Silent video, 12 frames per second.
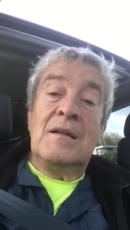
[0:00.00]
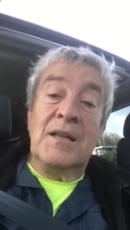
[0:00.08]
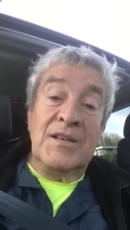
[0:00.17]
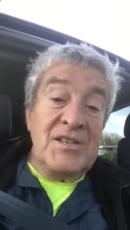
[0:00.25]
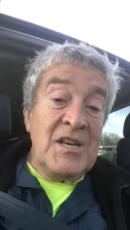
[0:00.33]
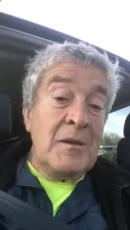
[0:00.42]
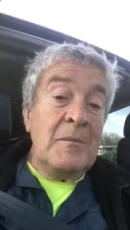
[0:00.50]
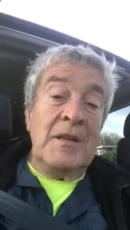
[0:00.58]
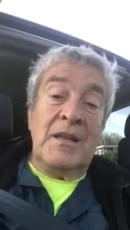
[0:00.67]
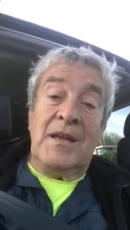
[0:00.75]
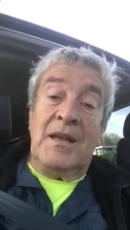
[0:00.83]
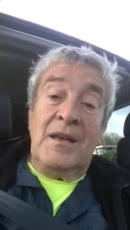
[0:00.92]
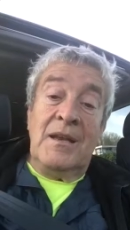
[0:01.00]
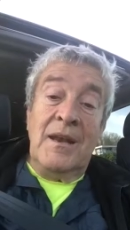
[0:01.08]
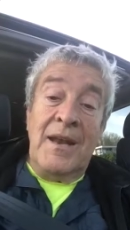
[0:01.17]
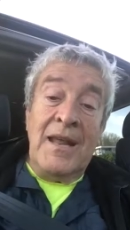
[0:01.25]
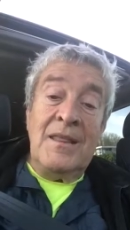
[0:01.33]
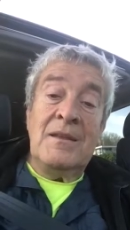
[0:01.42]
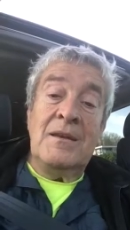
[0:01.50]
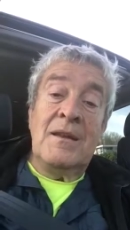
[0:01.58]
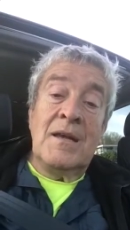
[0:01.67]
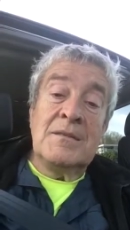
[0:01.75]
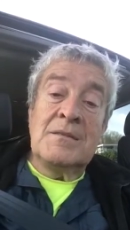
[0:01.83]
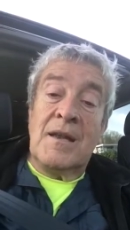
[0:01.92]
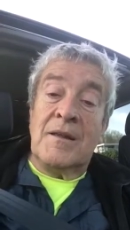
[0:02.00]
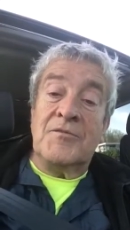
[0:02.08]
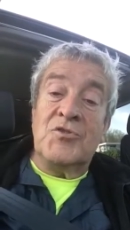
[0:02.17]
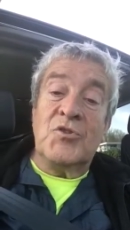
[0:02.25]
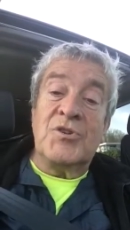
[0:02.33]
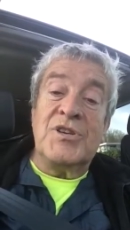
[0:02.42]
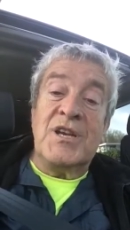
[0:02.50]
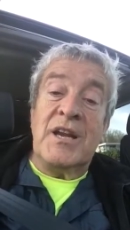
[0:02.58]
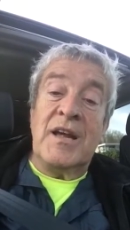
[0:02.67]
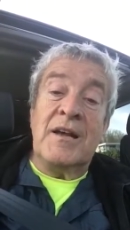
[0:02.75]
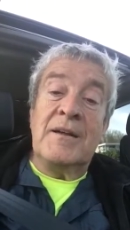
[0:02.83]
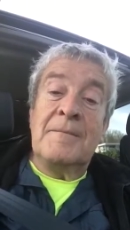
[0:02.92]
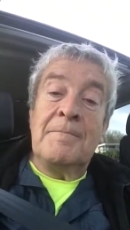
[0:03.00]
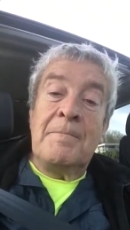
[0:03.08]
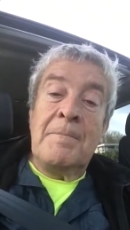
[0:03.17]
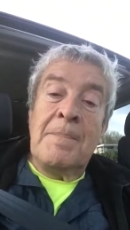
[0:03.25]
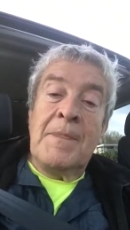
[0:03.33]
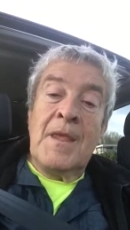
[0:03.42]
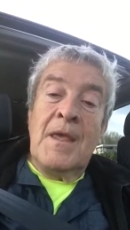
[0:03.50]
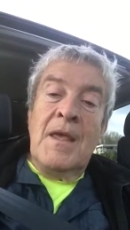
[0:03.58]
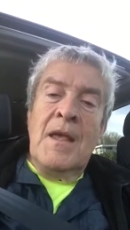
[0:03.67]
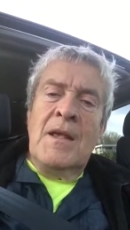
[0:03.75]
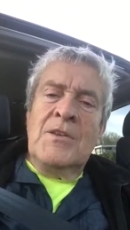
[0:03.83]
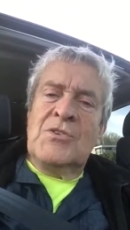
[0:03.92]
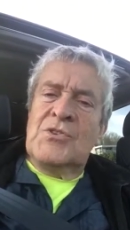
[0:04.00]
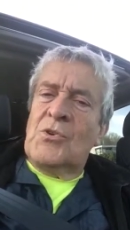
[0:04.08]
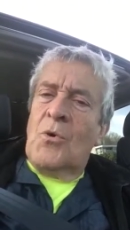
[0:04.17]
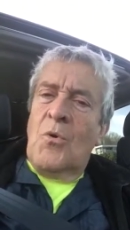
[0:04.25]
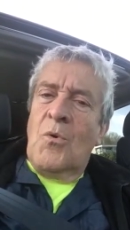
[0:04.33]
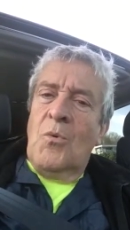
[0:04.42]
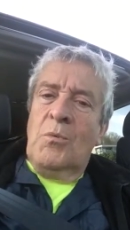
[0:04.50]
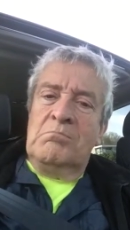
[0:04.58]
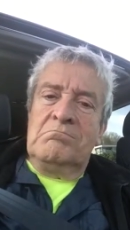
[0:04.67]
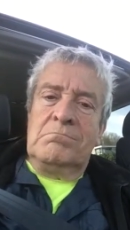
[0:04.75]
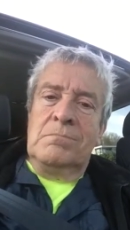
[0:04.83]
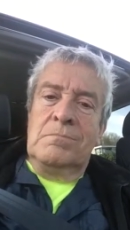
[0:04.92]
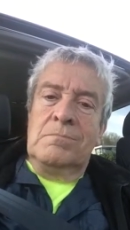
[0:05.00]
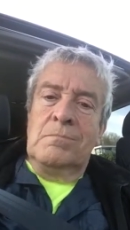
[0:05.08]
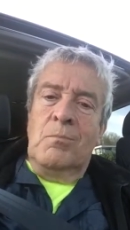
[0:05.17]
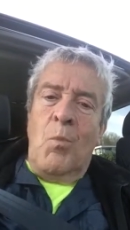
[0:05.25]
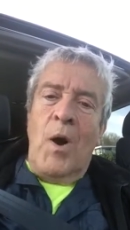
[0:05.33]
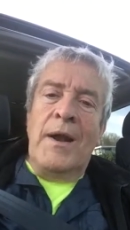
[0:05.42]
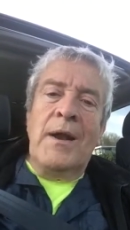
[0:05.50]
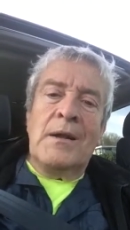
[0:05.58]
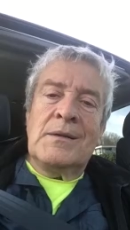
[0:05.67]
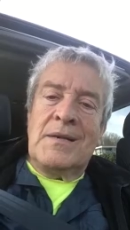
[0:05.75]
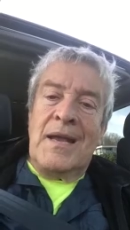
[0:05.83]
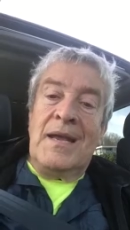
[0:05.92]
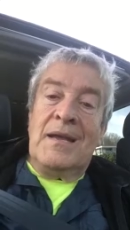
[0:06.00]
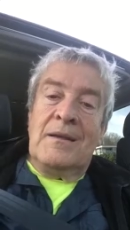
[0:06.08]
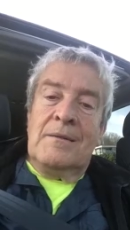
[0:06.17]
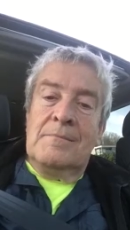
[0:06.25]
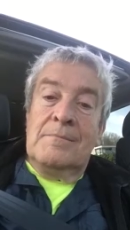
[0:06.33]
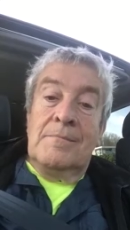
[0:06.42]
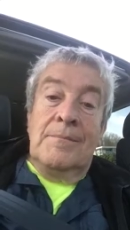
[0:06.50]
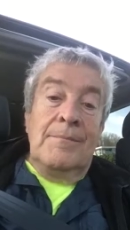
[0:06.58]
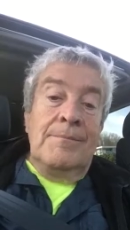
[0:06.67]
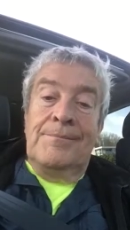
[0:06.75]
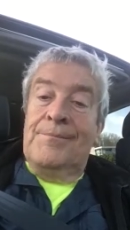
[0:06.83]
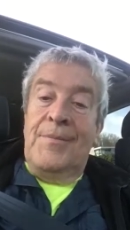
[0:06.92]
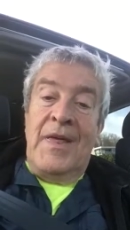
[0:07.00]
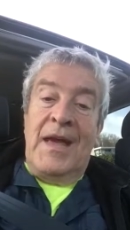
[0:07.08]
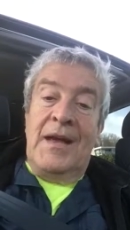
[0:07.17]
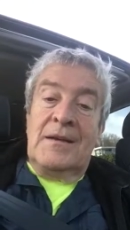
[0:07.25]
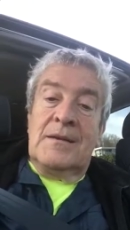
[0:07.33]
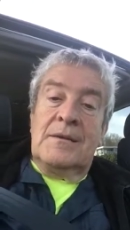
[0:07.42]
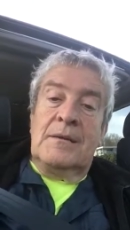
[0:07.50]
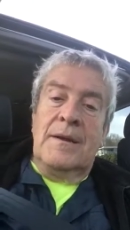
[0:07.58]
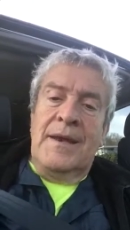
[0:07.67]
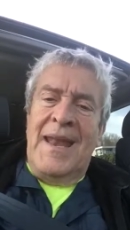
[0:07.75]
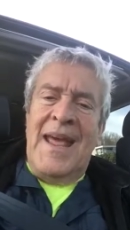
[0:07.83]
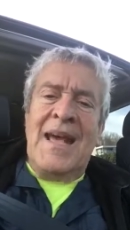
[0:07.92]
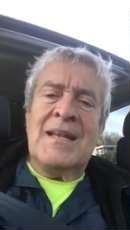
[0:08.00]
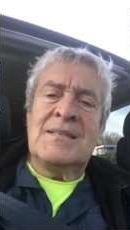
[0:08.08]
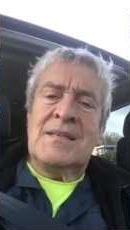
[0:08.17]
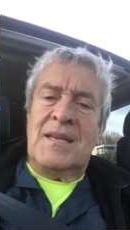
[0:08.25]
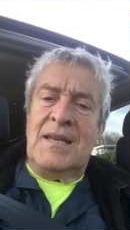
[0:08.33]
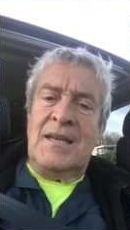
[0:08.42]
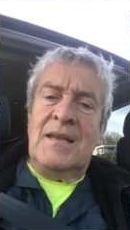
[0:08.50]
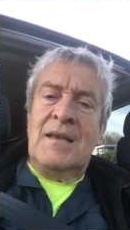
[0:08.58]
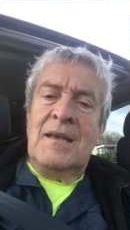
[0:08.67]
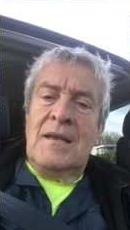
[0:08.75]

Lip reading: legitimately. Nathan does love Georgina. So why not take that nasty